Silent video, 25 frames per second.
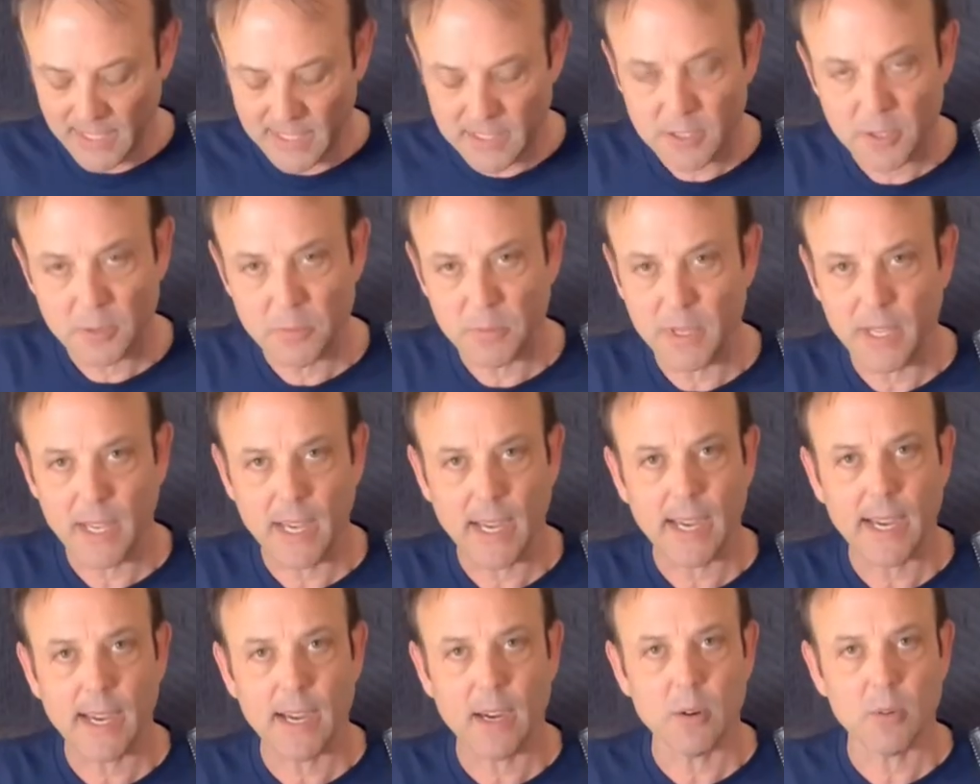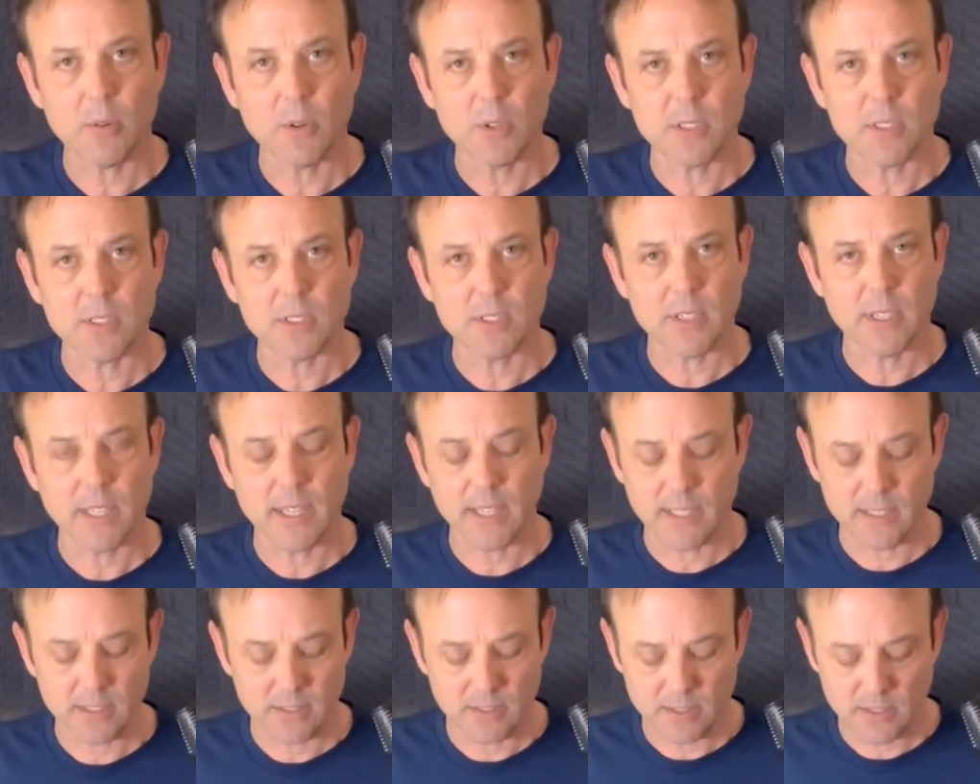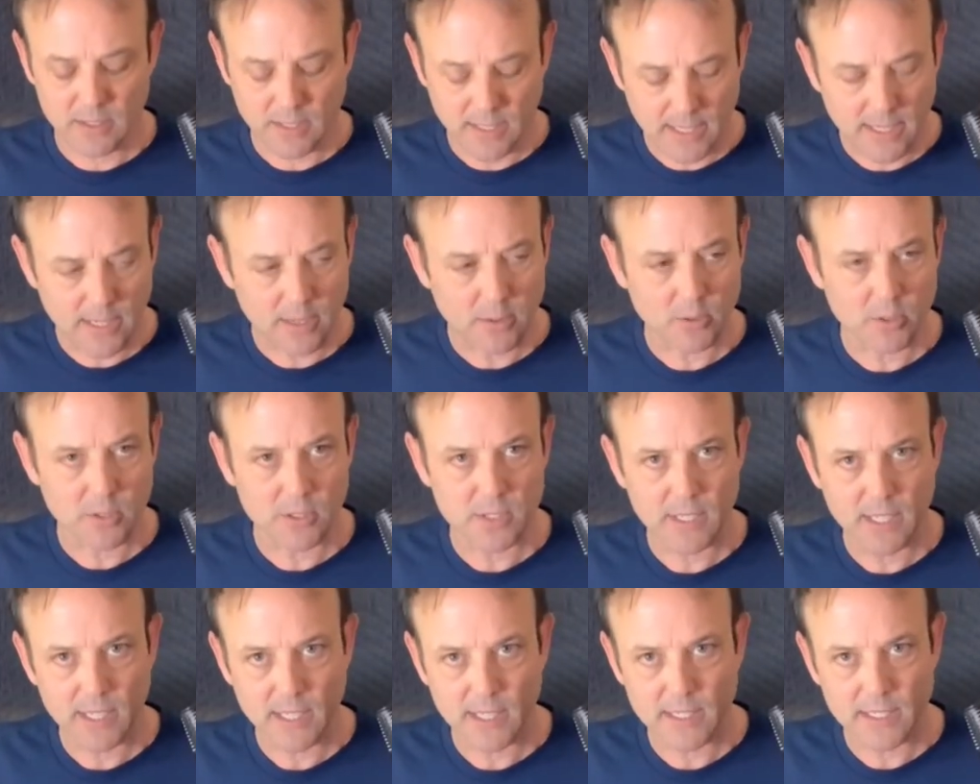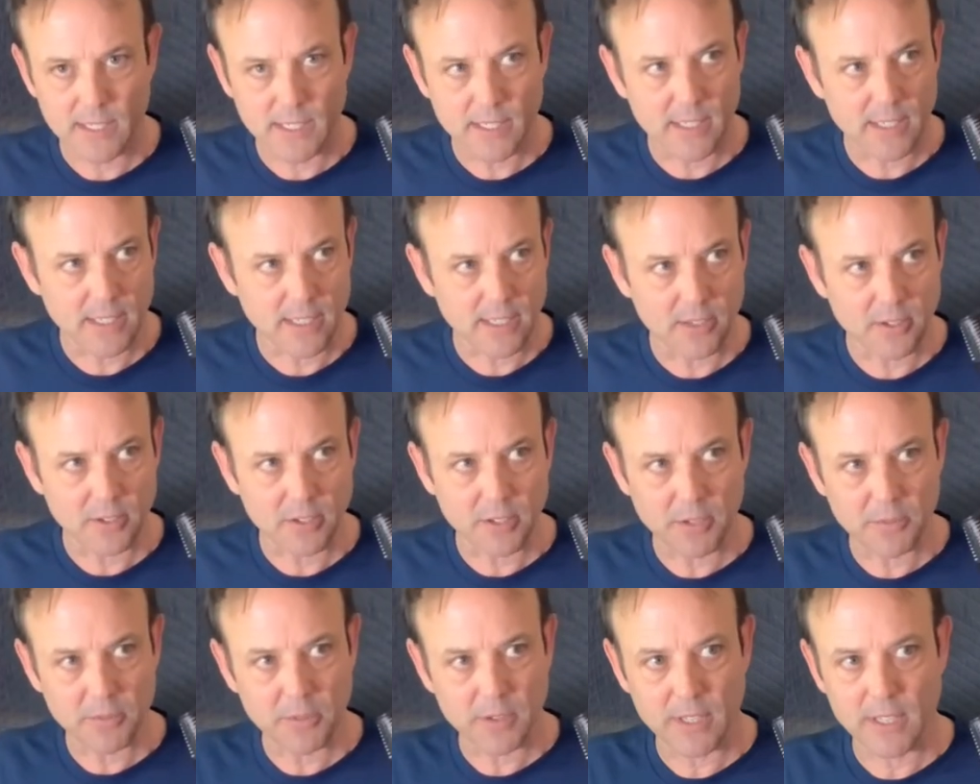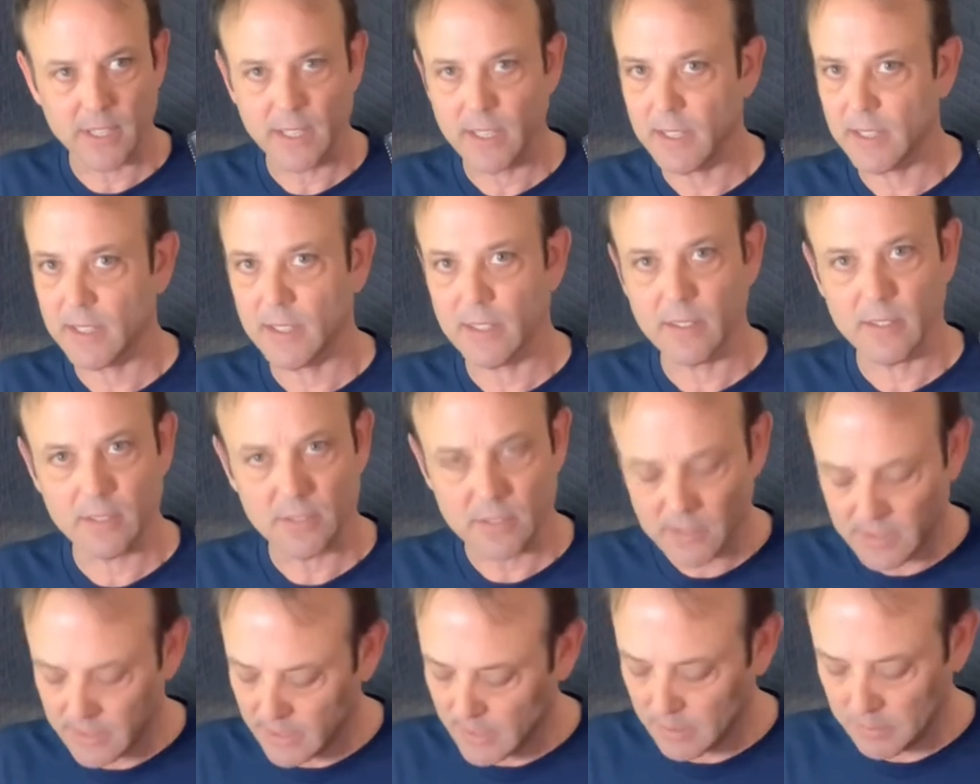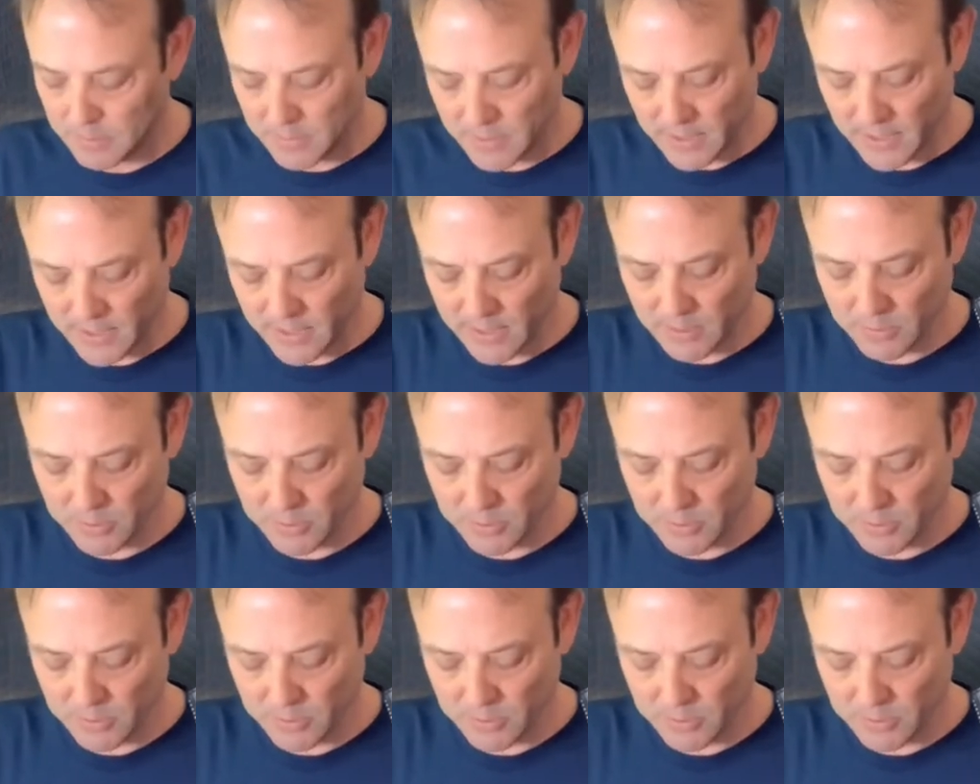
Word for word: took me hours and hours, and I did it again on a different kit, and same thing.